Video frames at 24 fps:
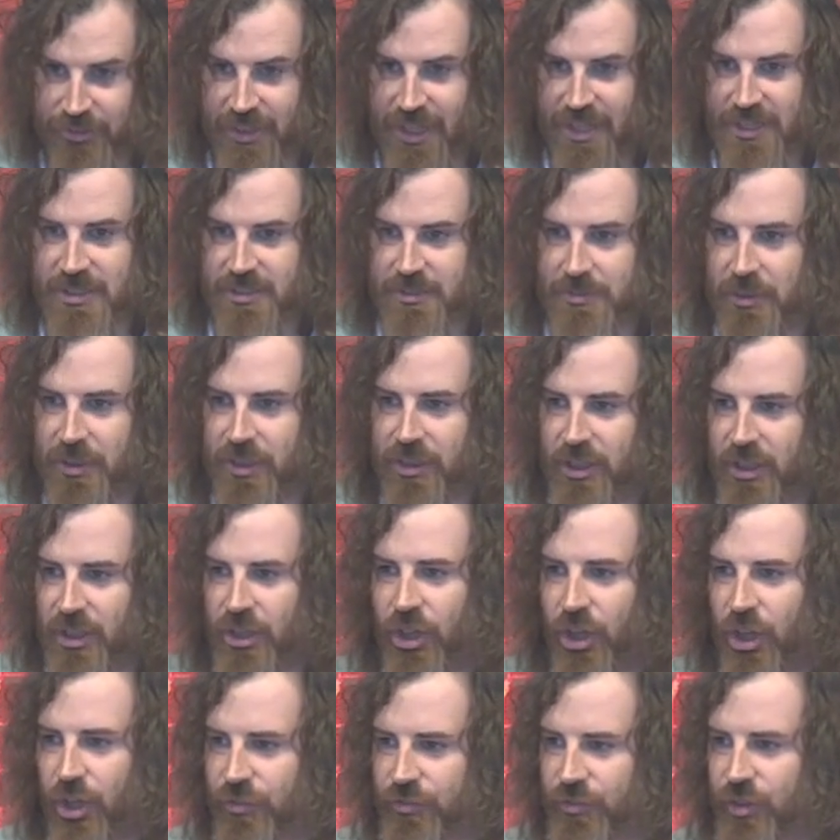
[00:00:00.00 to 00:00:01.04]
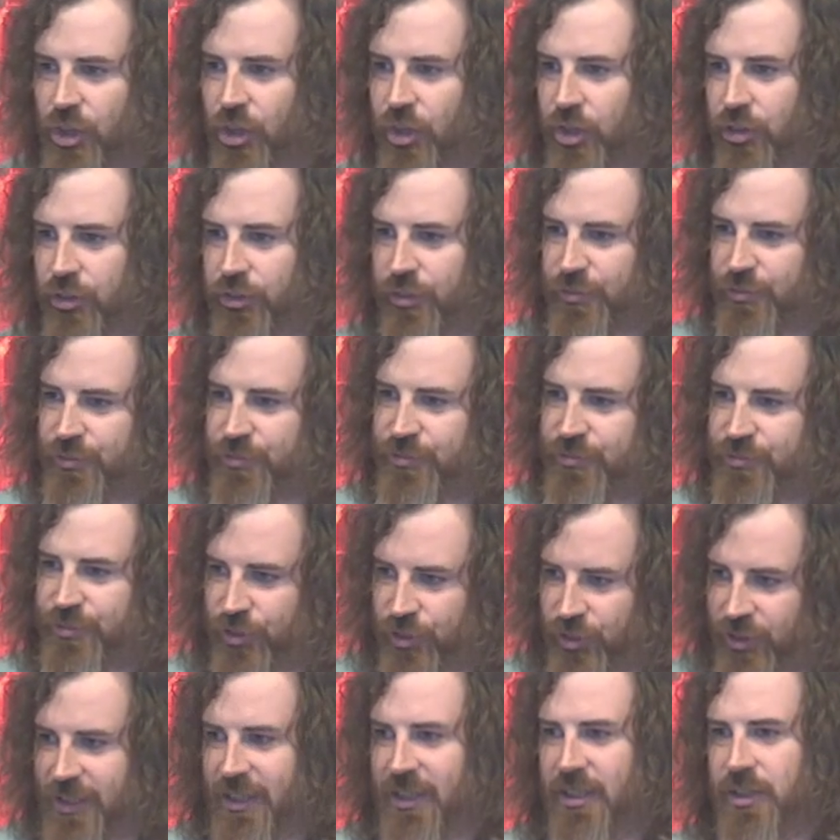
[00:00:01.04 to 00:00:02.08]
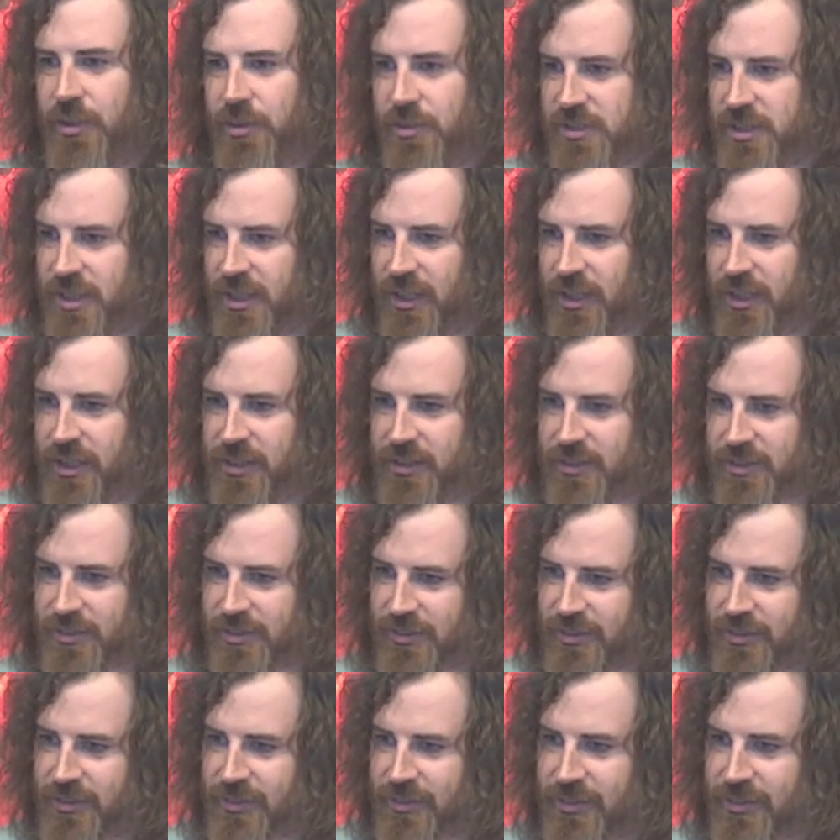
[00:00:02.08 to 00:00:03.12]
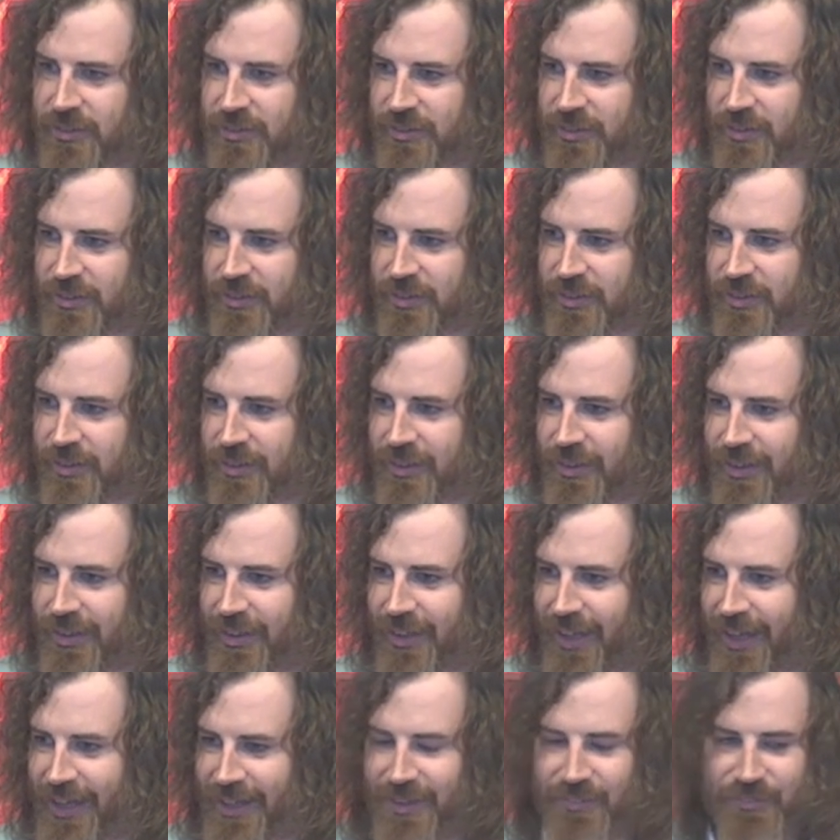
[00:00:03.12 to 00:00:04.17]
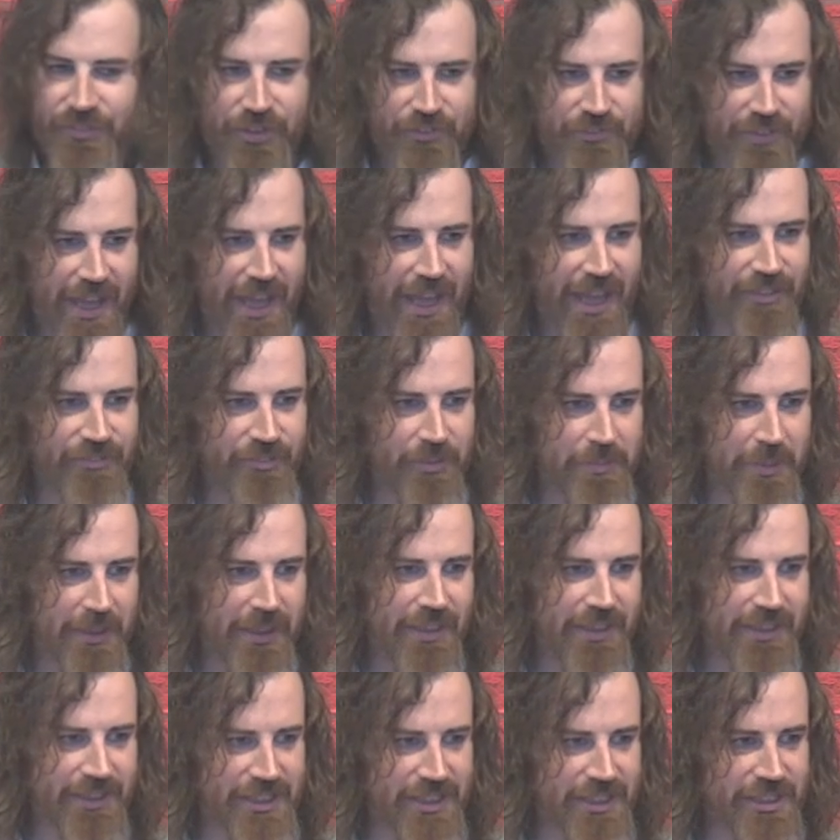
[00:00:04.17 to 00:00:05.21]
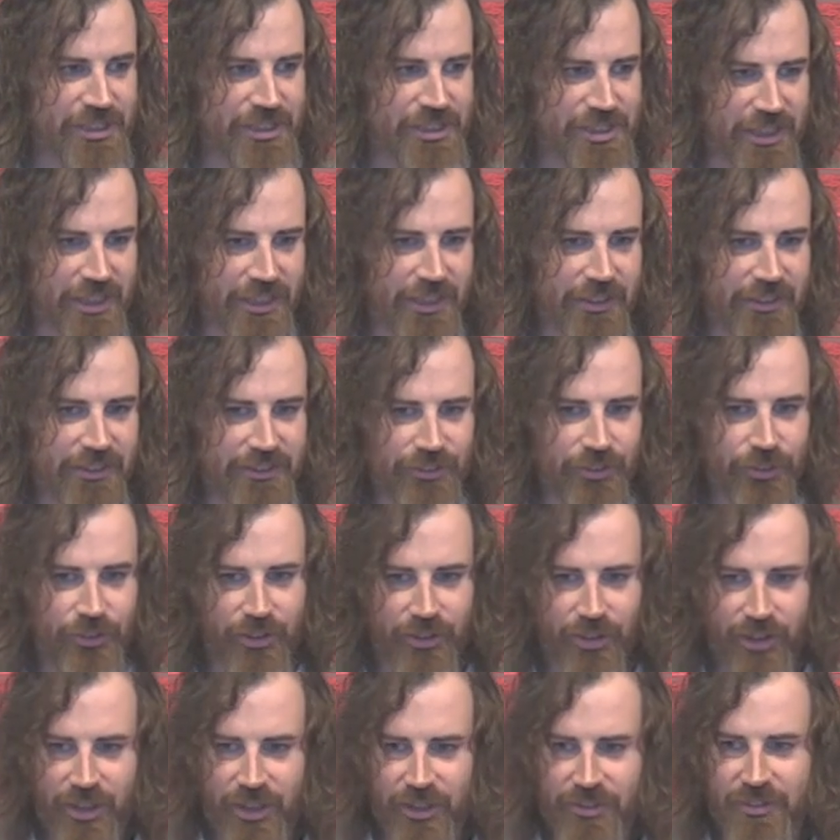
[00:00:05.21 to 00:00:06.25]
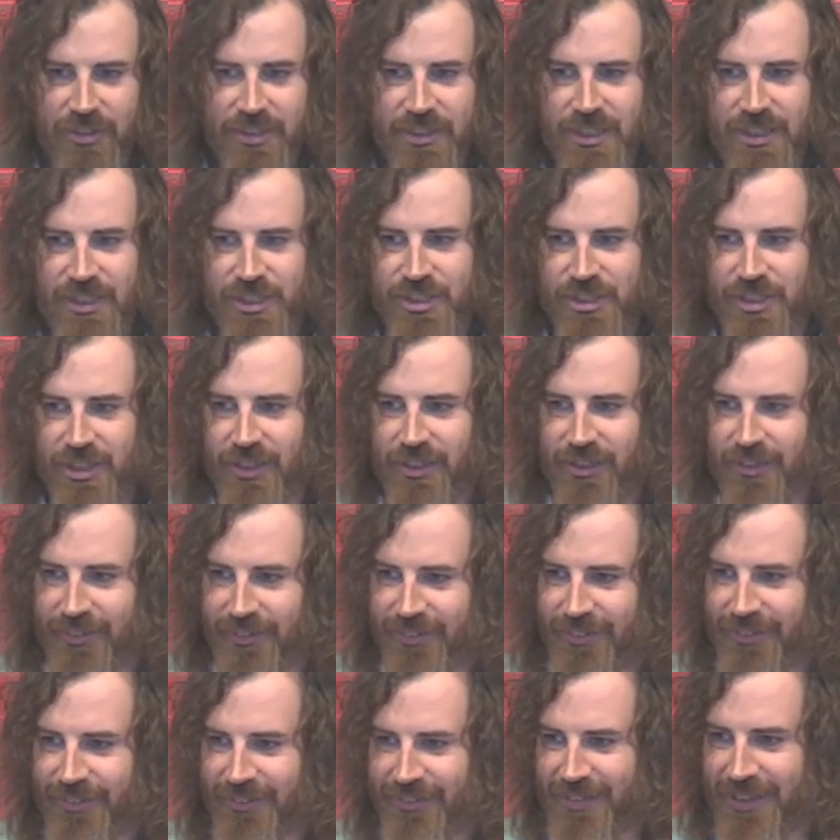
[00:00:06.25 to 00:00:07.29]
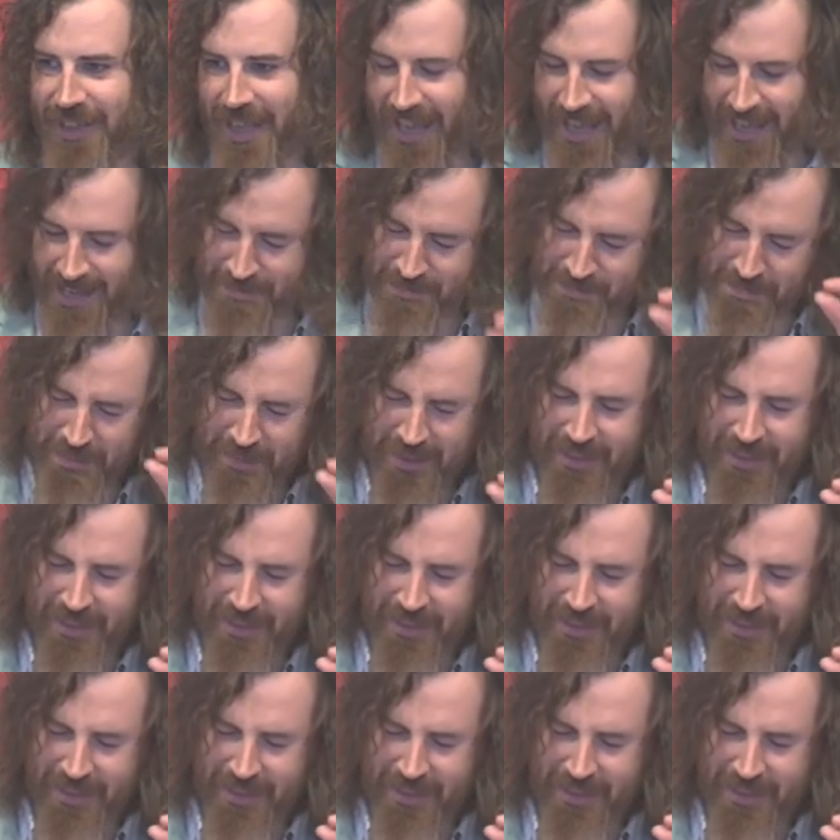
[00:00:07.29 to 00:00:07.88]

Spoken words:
Old Testament of God fully losing it. And if you've ever been a teacher or are a teacher and